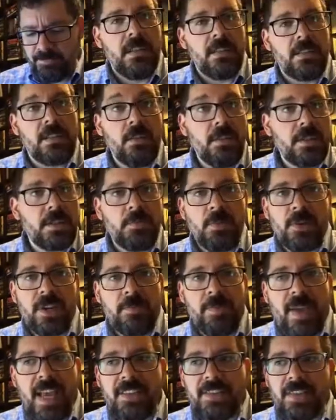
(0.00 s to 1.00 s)
So it's pretty
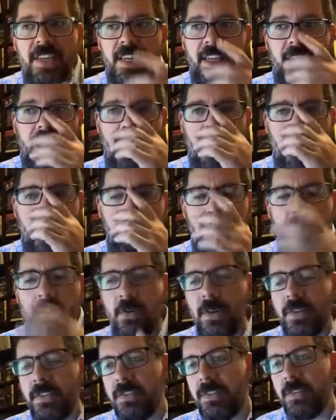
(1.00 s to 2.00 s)
basic. I'm
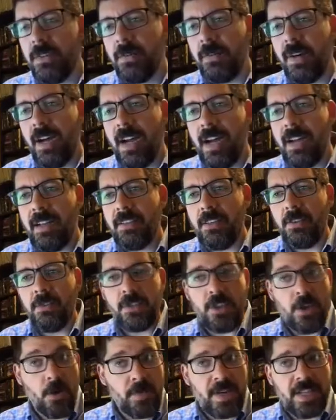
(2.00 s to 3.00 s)
going to
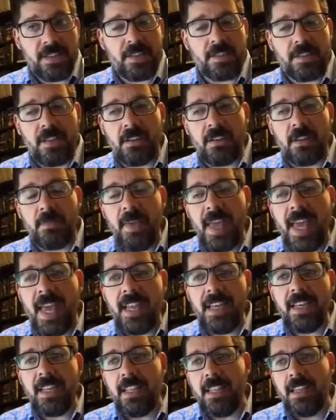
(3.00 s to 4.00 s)
use the OpenSSL
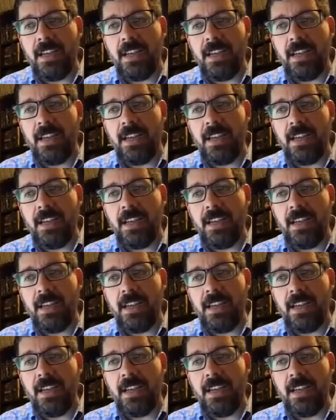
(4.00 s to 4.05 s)
command.